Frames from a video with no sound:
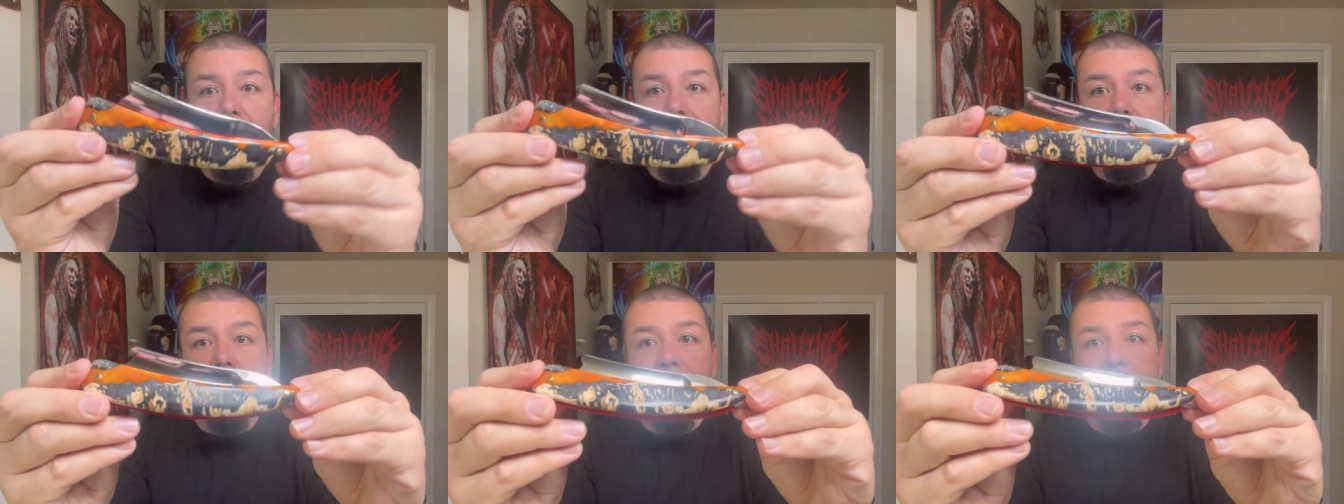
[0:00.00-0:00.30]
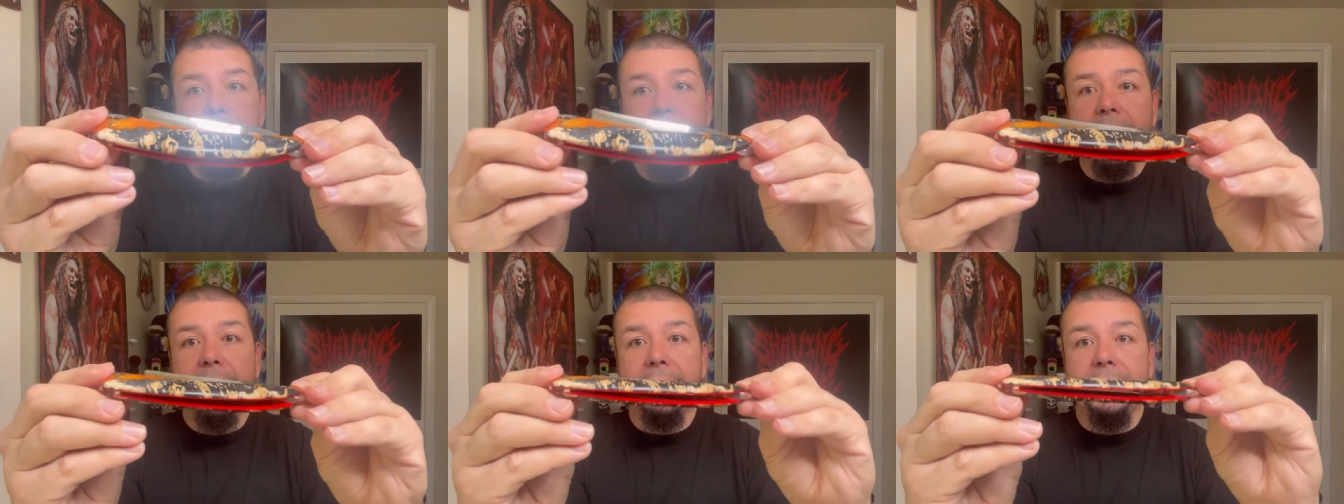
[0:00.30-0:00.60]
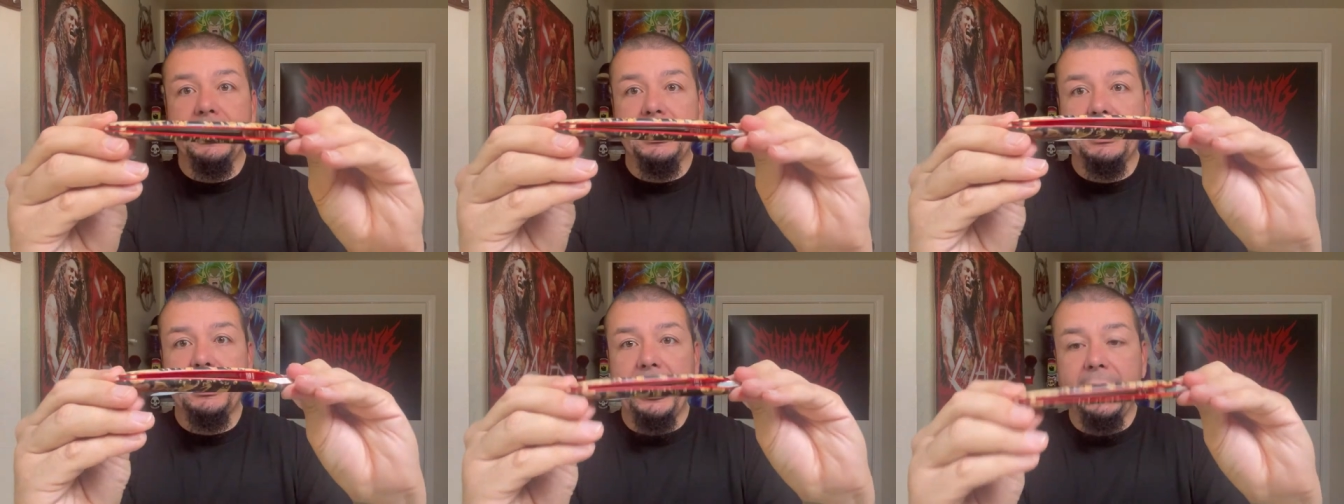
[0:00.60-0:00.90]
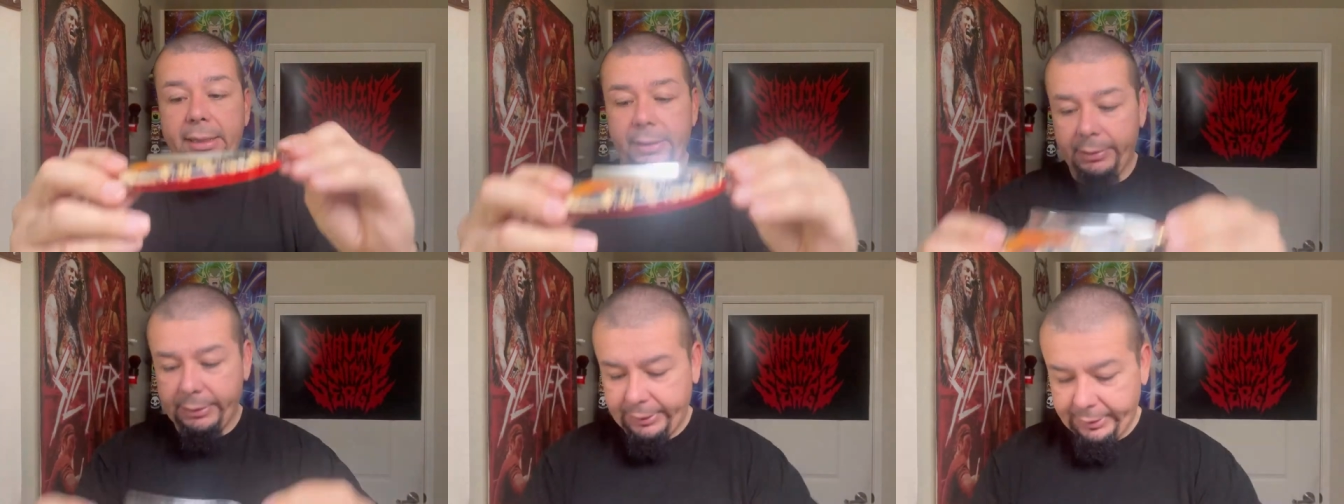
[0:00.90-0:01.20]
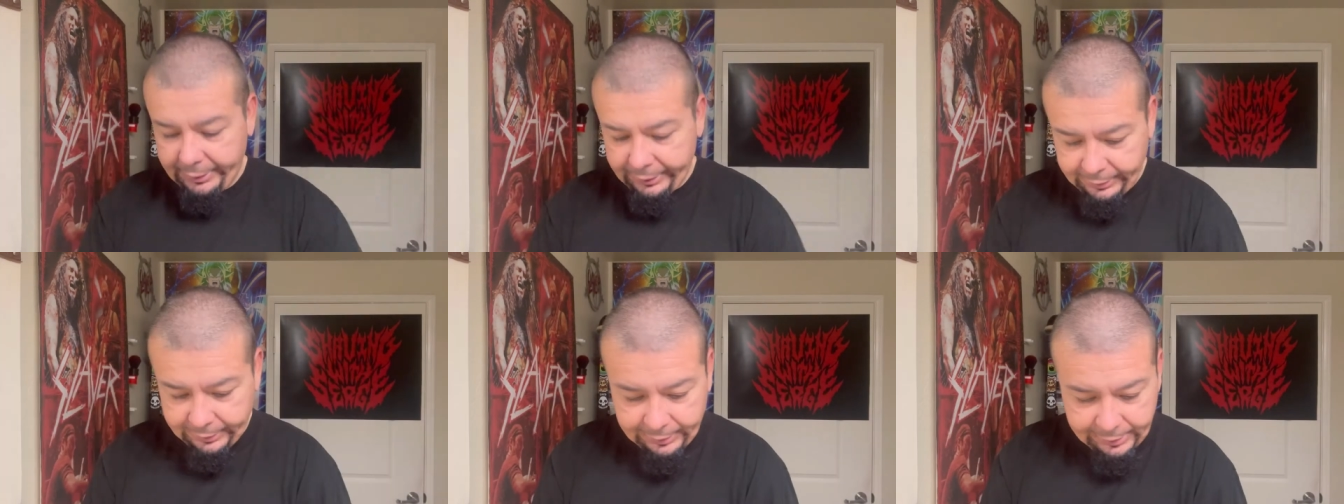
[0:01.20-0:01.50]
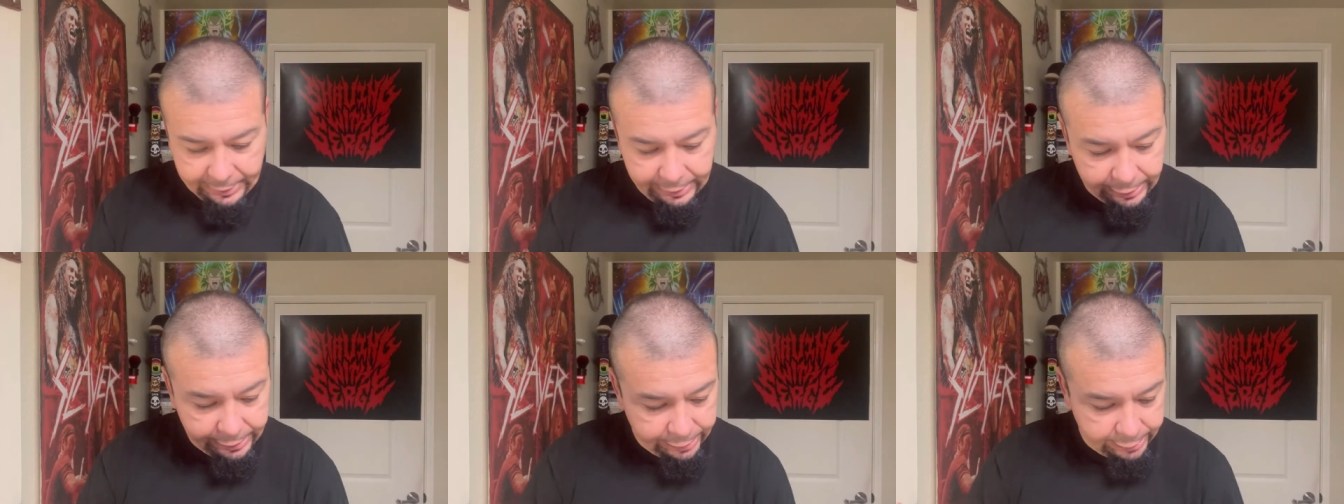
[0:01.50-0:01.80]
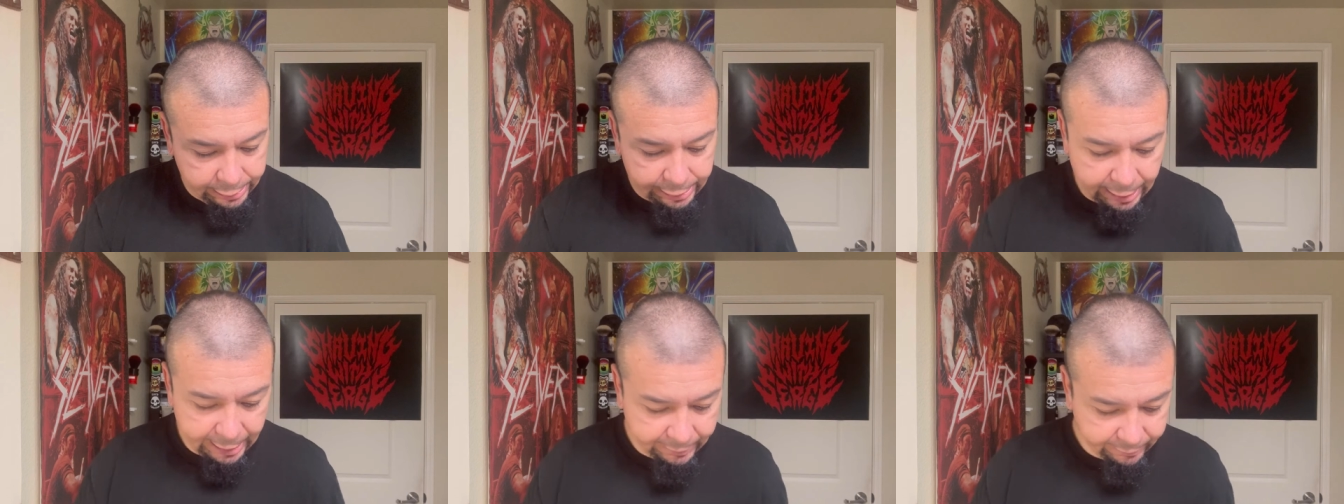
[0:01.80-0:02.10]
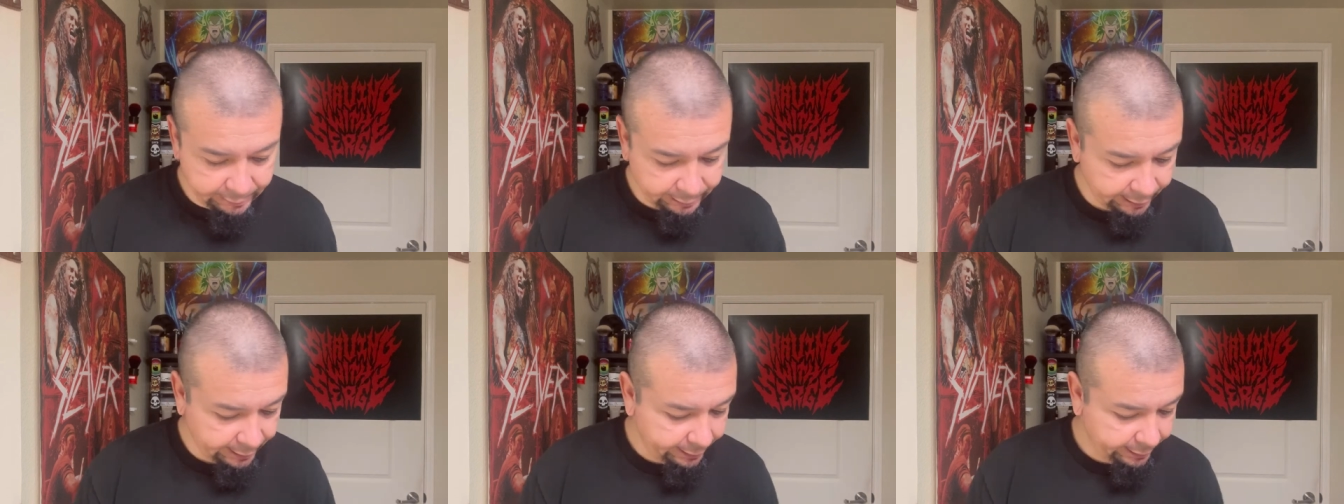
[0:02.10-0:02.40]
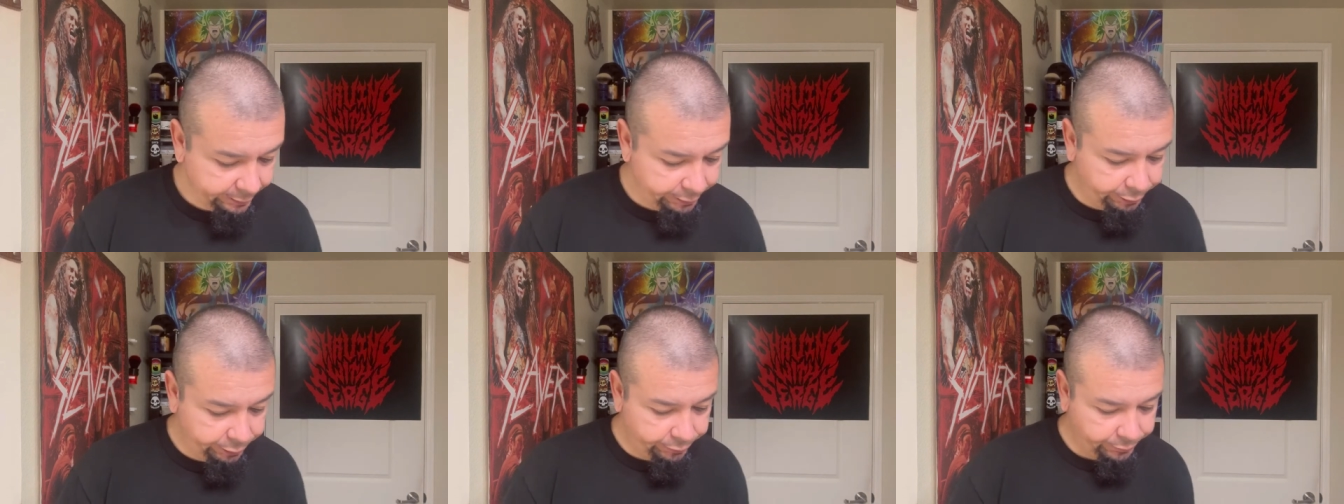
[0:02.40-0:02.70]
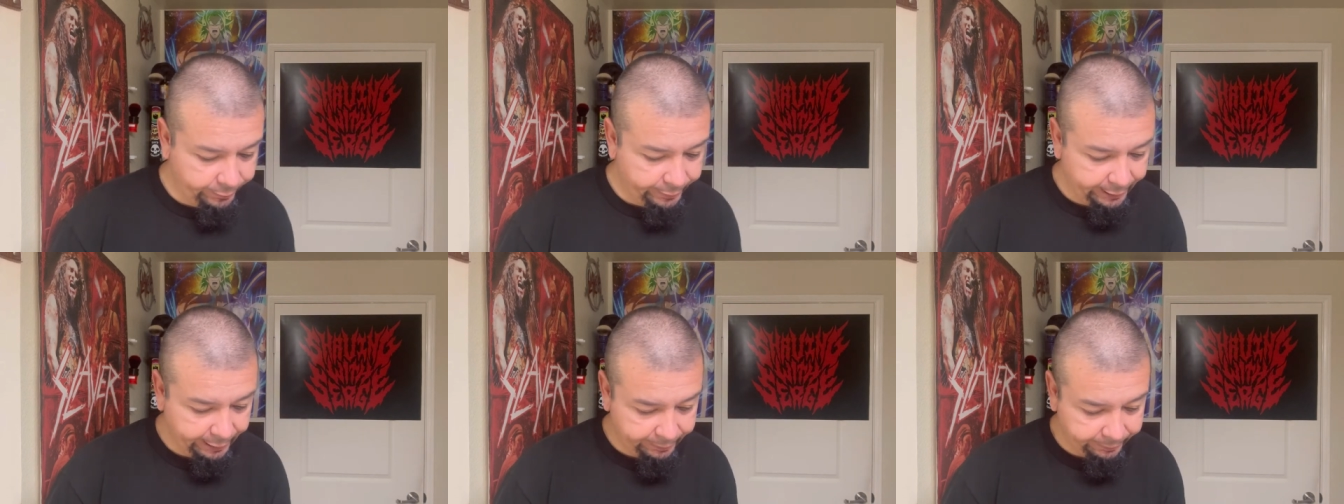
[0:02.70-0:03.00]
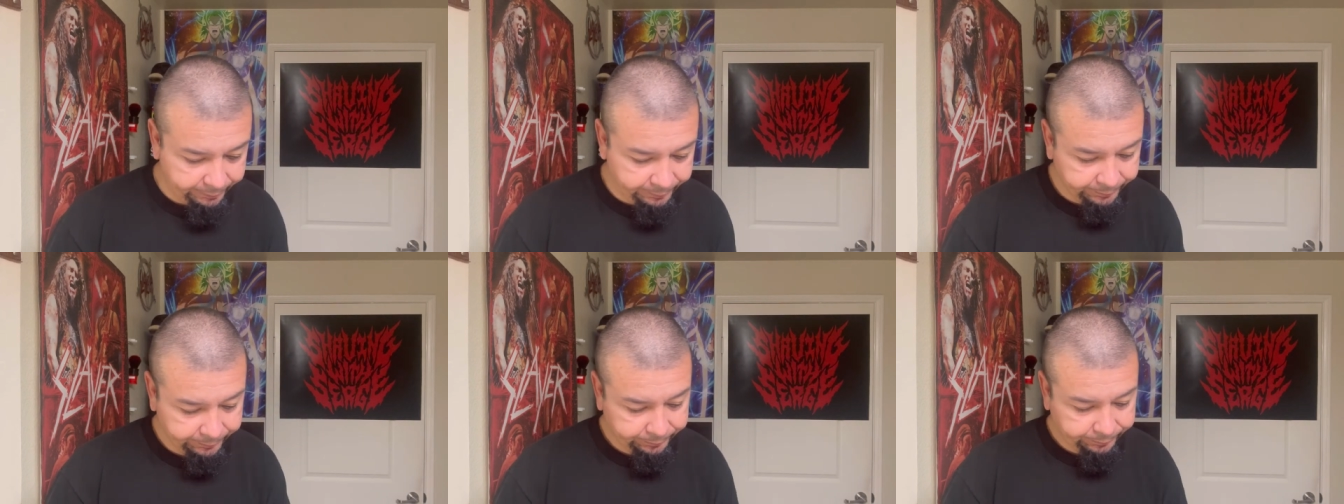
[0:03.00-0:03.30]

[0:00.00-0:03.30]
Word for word: and the scales, and this thing shaves like a dream.